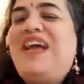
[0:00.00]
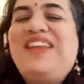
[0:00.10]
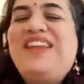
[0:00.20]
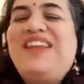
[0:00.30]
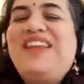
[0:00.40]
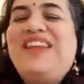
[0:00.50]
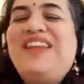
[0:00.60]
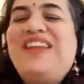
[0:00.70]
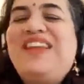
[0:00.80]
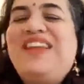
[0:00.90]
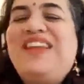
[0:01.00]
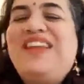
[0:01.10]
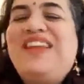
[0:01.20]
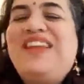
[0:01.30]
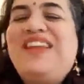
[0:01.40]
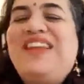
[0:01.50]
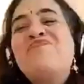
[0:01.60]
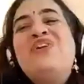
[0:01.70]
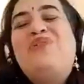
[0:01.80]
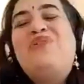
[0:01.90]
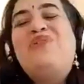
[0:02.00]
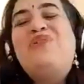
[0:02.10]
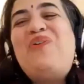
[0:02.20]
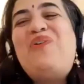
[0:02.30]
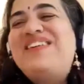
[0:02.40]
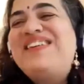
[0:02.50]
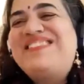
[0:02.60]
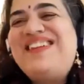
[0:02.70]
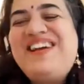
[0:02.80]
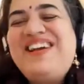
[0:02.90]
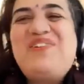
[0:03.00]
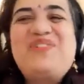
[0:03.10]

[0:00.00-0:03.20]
How do they help them do org design or,